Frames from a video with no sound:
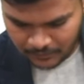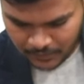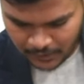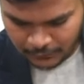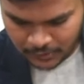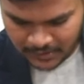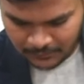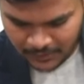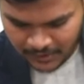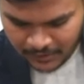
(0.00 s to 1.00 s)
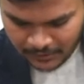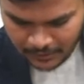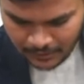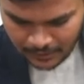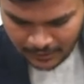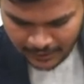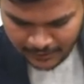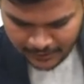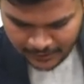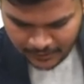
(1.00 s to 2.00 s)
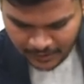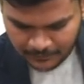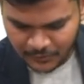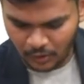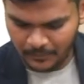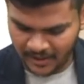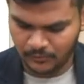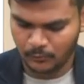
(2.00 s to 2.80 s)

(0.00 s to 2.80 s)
Okay, folks, and we are under absorbing.